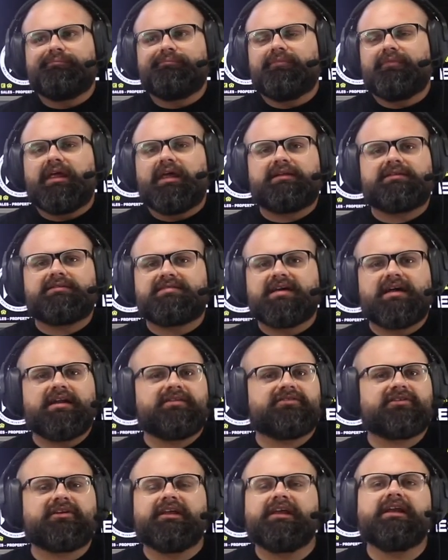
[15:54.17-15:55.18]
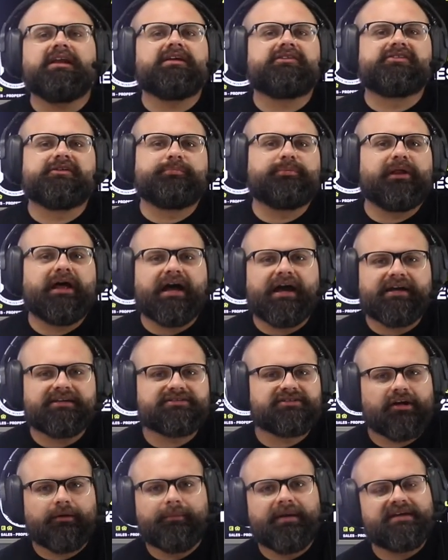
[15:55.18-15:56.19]
like the tenant's cleaning
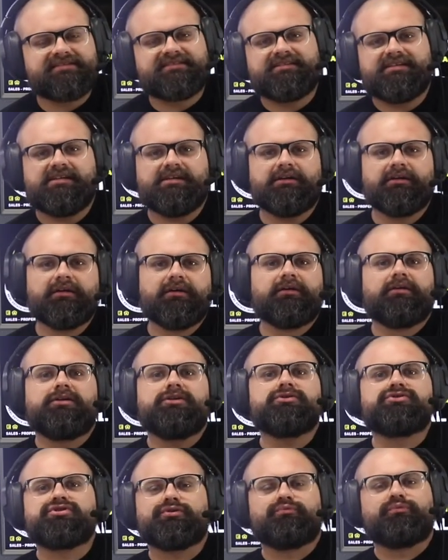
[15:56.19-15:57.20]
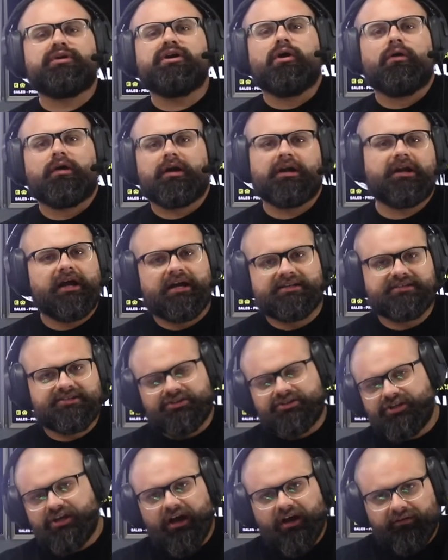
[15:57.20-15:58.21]
supplies are messy. You should reorganize the
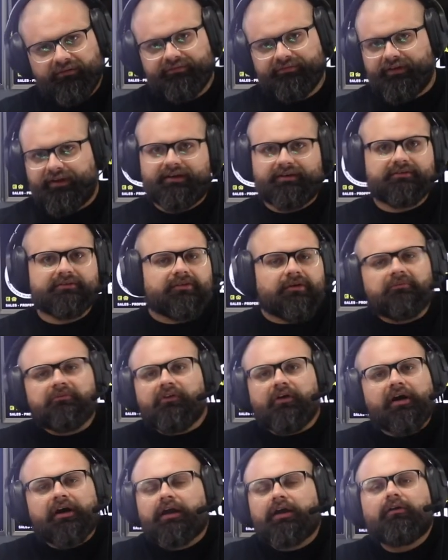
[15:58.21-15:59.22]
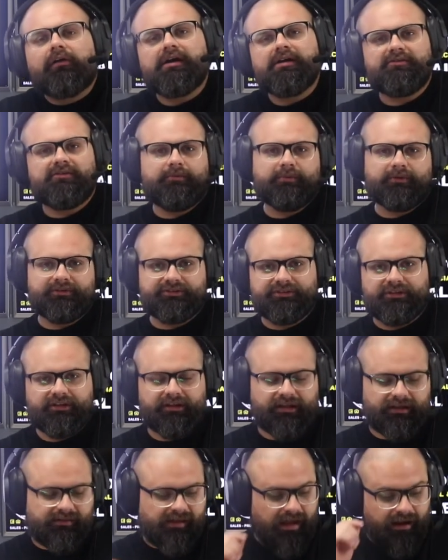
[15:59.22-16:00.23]
shelf. Like some fucking crazy bullshit
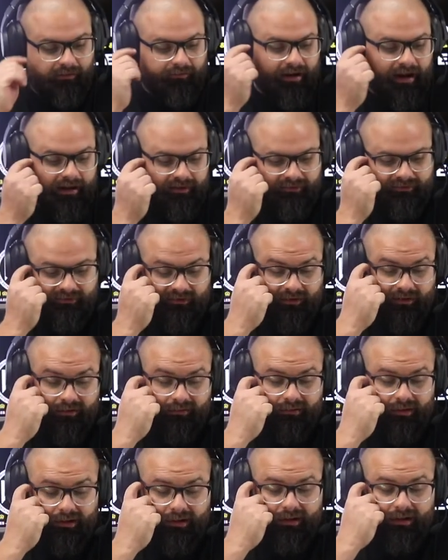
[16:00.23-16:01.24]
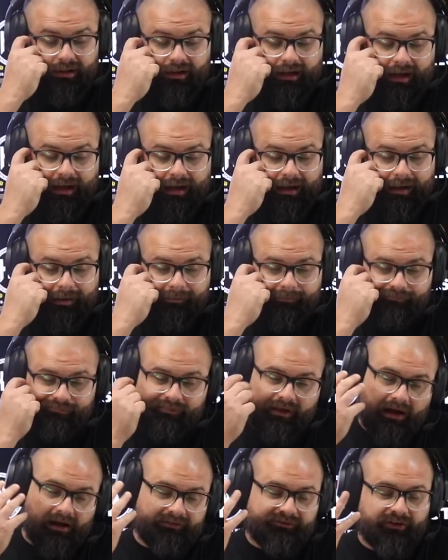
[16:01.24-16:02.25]
like that, right? So
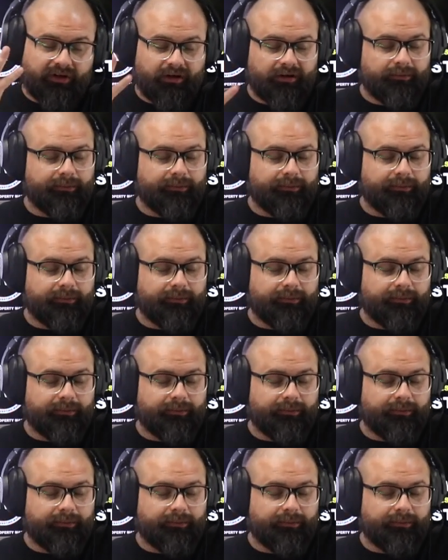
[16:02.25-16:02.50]
all told, we